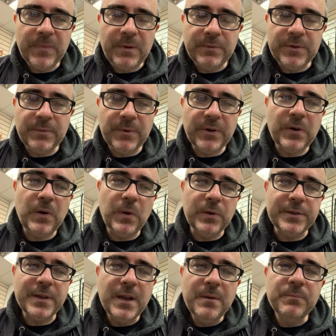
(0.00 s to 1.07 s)
which were
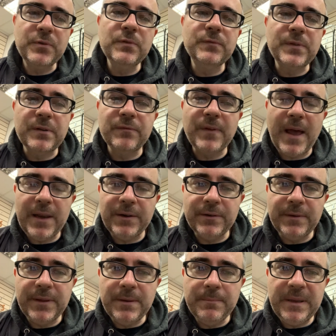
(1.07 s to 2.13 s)
called, proved their valour
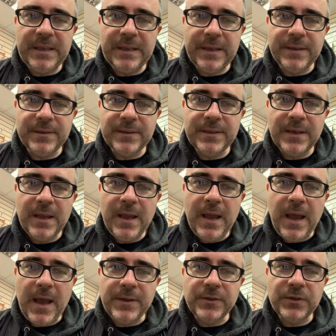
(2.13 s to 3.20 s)
in the Midlands
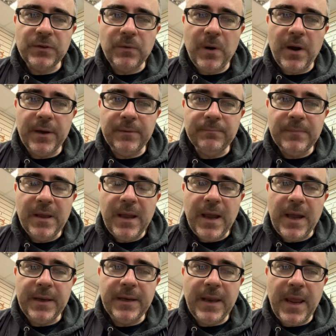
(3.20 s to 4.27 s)
and so on,
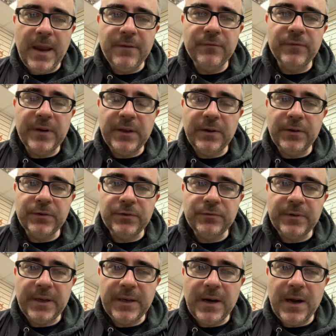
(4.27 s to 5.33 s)
and in every
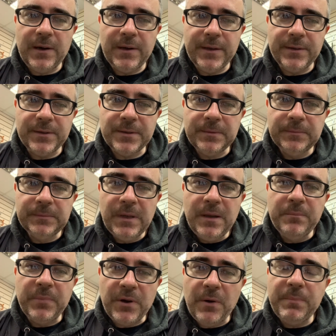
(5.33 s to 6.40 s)
country in Ireland.
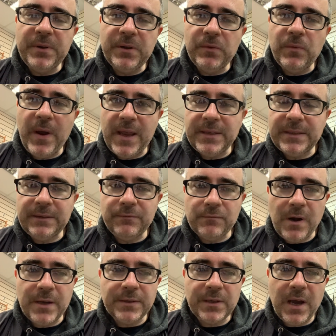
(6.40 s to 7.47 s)
But up in the west in
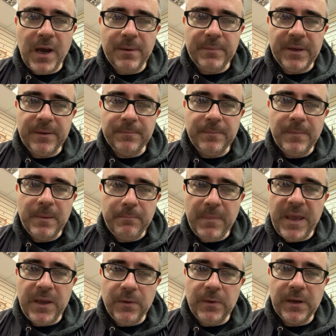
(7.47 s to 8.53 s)
Roscommon,
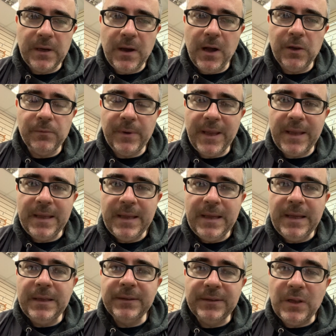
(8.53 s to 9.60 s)
Mayo and Galway,
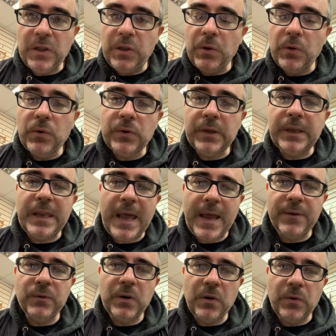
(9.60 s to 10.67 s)
the local
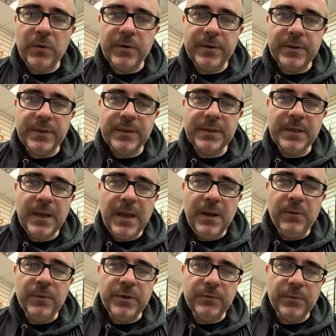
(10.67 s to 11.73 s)
landlords,
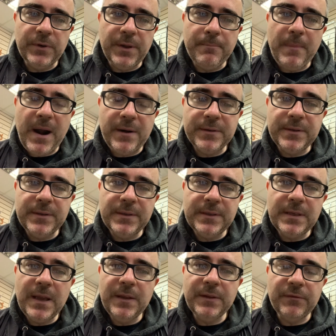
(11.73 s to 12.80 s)
which were the Martins,
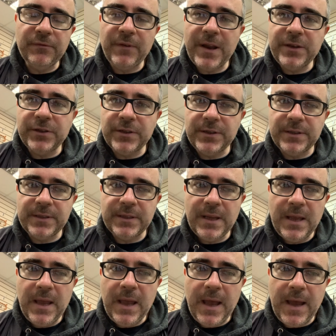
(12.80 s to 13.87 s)
the Frenches
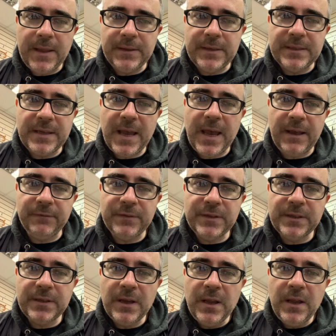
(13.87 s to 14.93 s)
and the
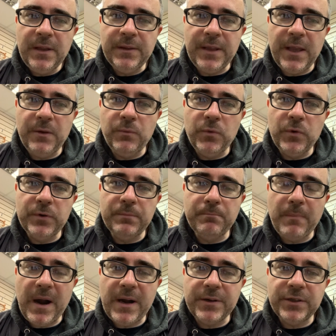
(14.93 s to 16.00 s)
Tafts, they would
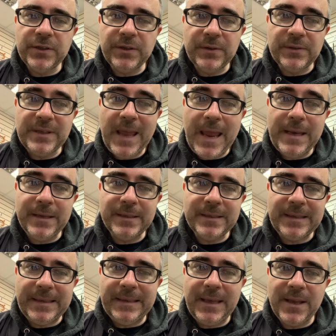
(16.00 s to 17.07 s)
march their tenants
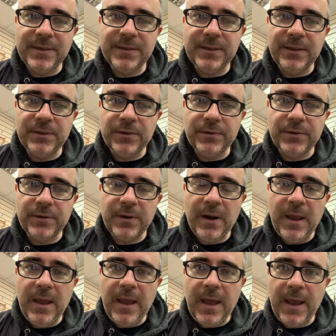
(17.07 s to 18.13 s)
against each other
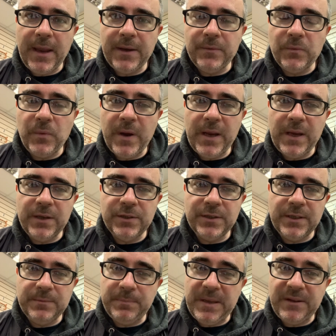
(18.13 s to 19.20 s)
and wage
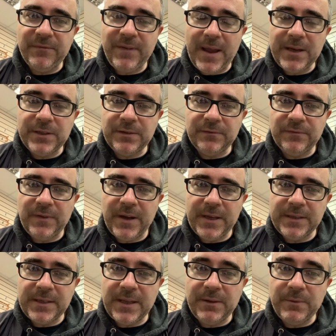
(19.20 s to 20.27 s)
these big faction
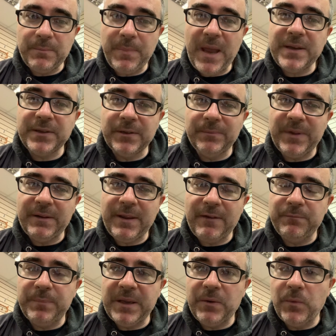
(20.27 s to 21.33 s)
fights and they would bet on them they'd
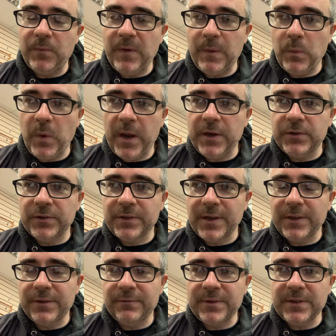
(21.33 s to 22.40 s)
have big wagers
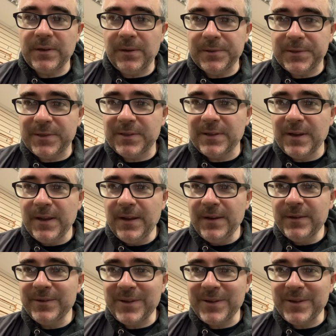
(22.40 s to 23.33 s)
on the results so